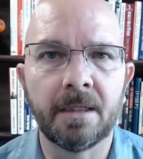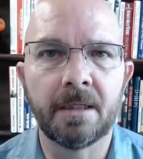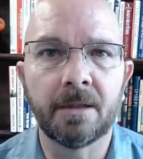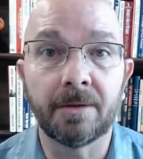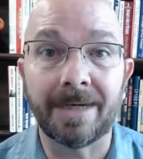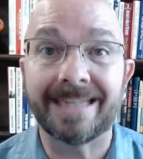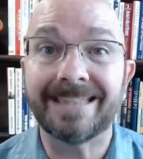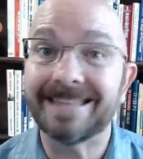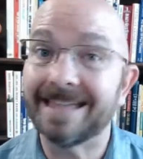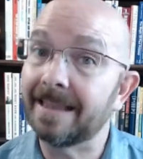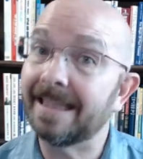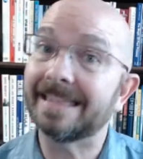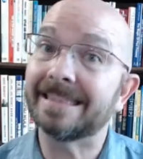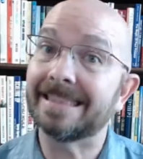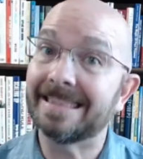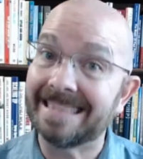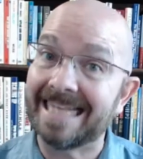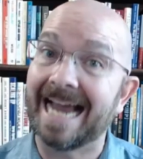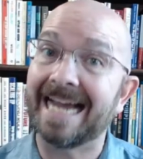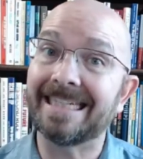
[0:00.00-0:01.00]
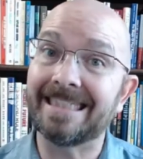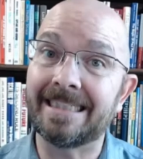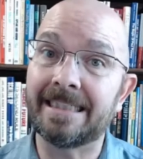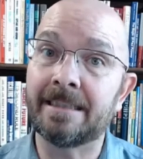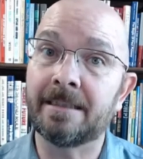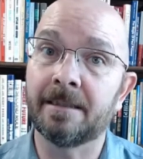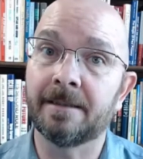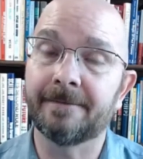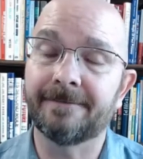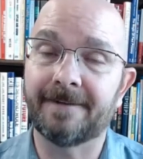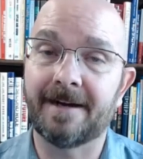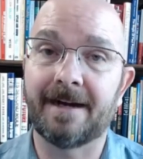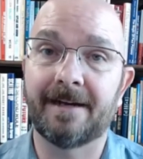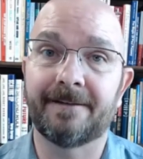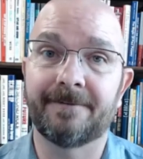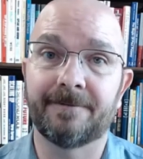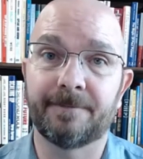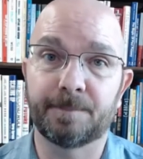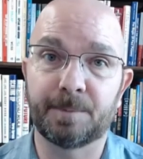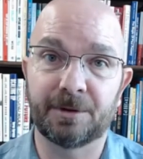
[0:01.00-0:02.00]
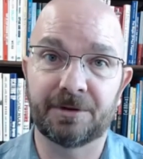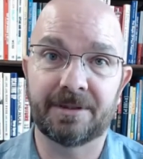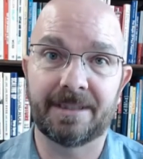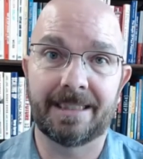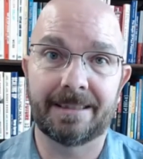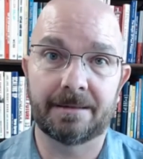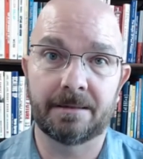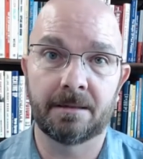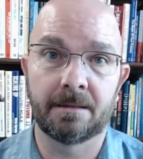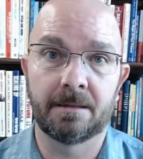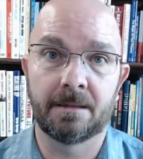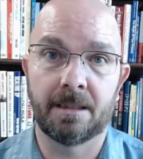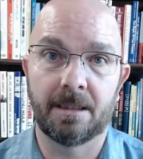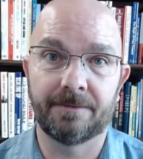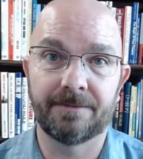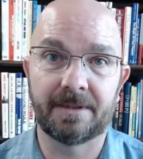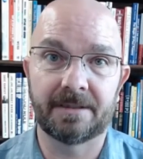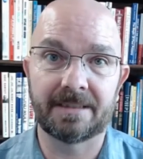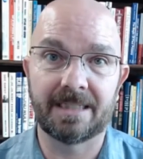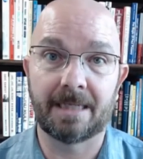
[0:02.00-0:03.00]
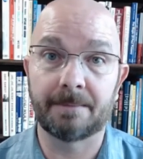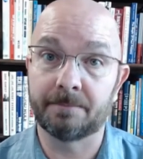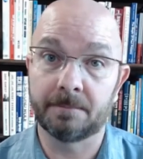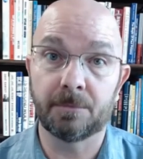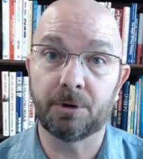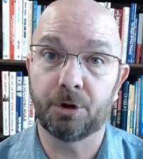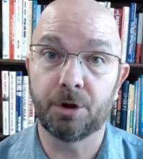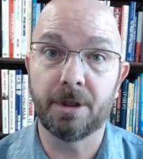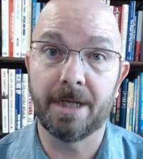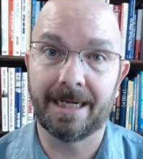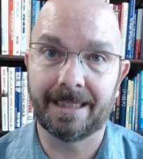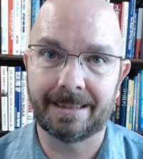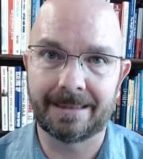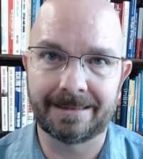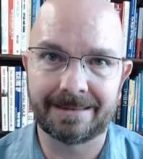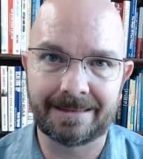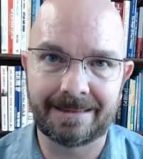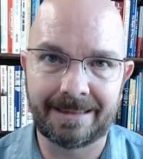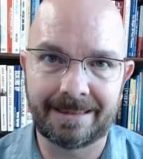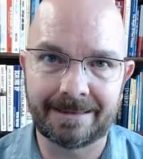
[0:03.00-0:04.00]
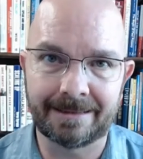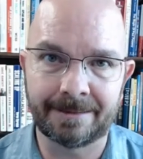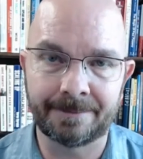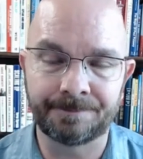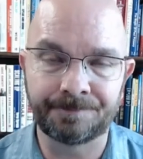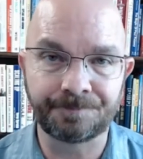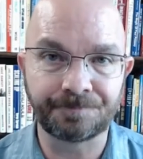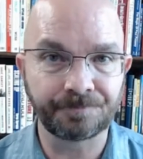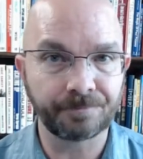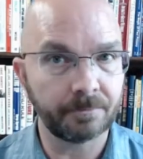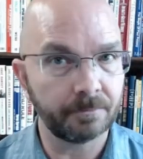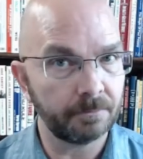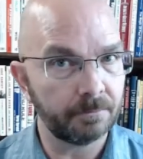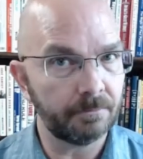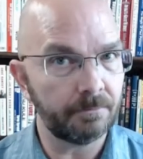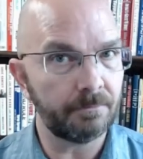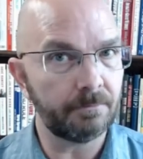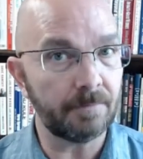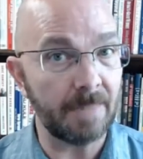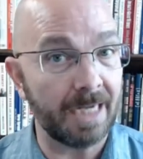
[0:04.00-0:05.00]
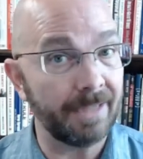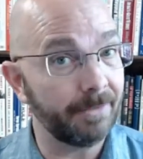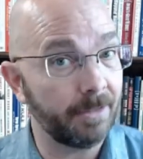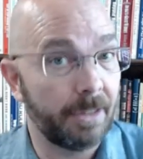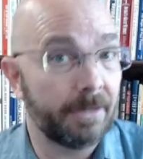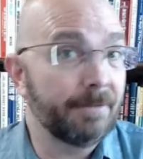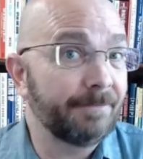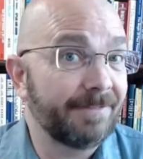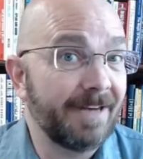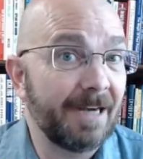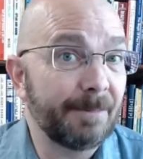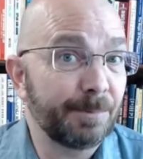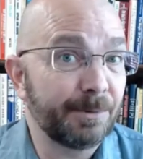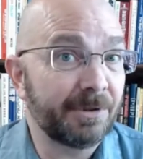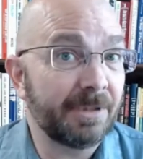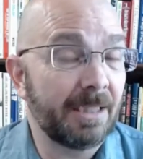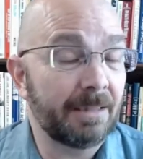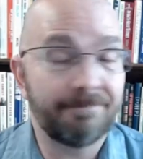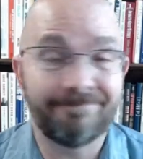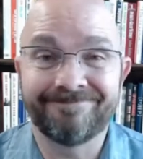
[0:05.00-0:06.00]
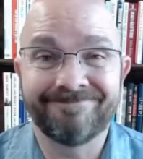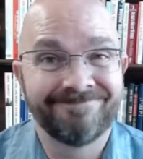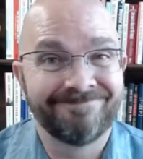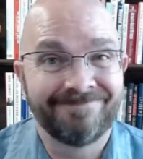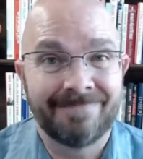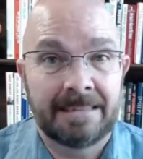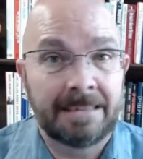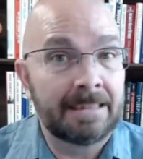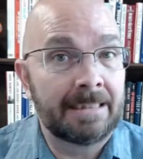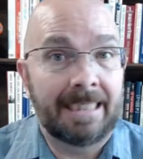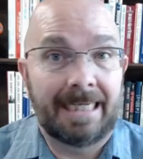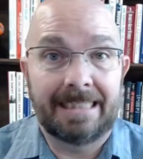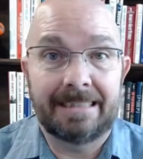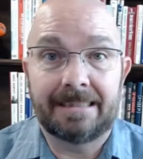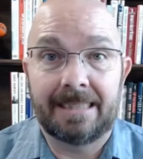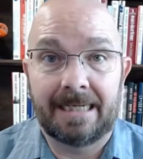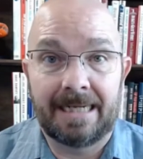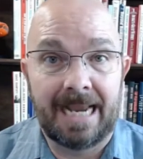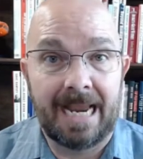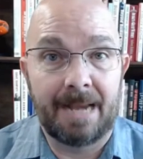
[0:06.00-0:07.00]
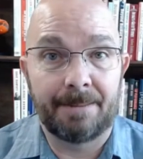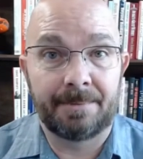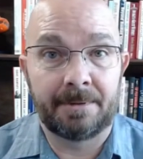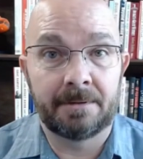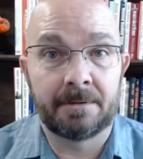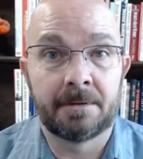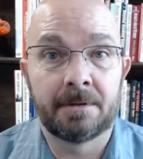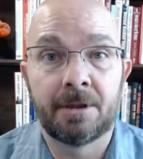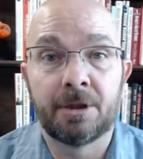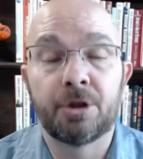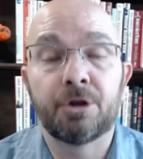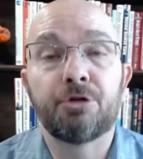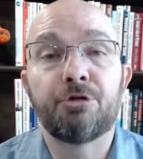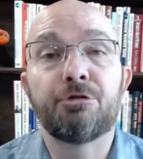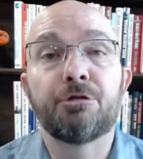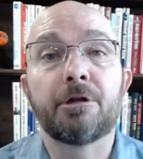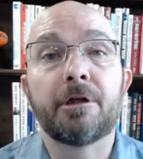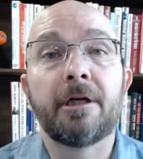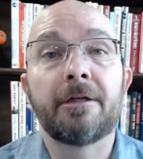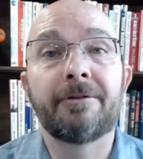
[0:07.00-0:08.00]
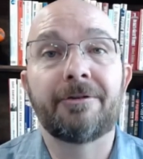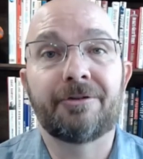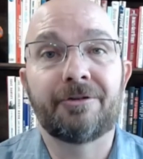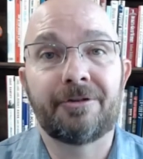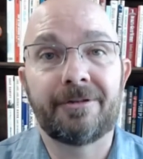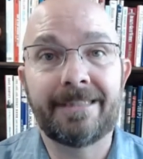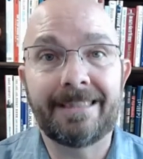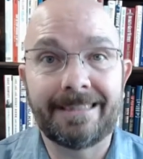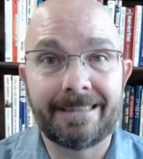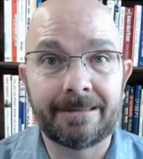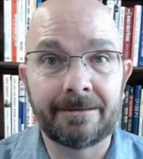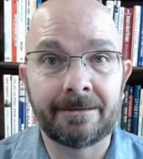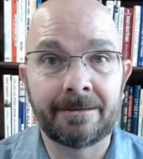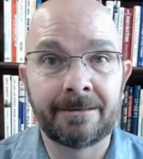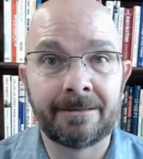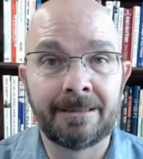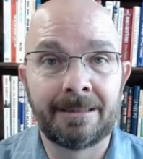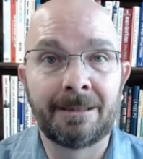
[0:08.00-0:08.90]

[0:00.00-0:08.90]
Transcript: Right, and that's 95% of the time. You're not going to sneeze. The other 5%, it's going to happen. You're going to sneeze.